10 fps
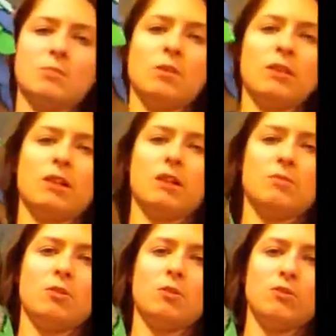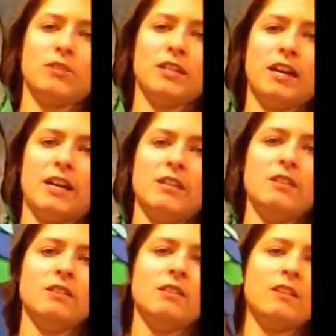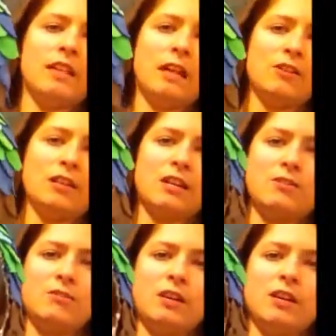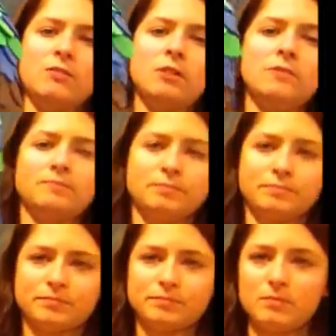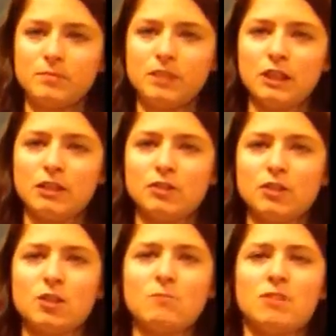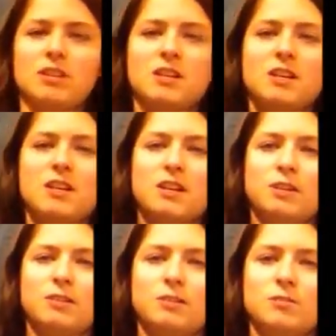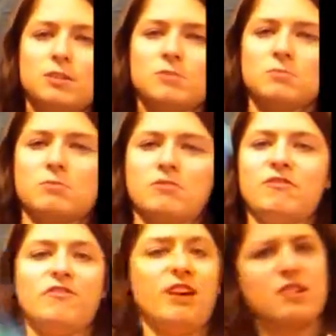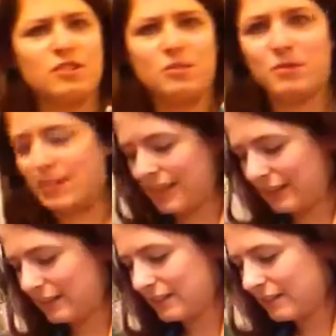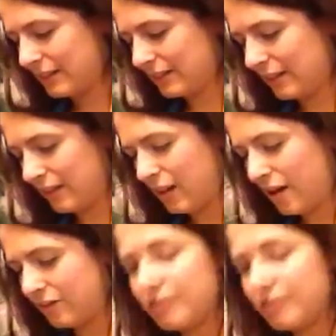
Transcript: one armhole done. Now I just gotta do the other one. It looks so much more professional once I clean it off.